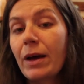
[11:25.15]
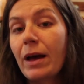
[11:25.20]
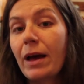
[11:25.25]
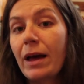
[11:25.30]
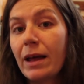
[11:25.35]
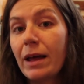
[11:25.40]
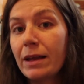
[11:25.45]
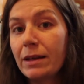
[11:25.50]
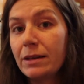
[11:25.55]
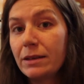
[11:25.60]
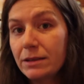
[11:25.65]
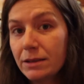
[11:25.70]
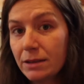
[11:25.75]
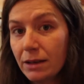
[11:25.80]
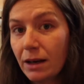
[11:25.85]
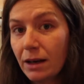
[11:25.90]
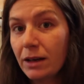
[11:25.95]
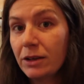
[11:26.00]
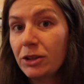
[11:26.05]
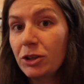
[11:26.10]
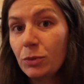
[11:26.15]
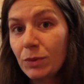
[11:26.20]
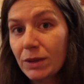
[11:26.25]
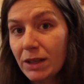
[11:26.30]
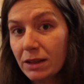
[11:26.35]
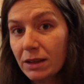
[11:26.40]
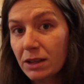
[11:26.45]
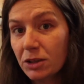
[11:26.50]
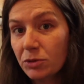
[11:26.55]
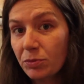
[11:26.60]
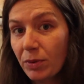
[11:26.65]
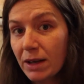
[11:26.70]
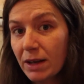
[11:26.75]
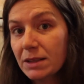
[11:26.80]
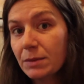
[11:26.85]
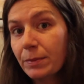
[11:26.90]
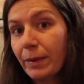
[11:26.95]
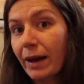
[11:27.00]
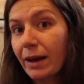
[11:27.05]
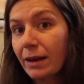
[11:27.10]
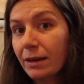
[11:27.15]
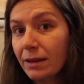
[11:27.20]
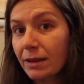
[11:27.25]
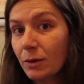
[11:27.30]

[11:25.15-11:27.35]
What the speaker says: and you would get the deposit back.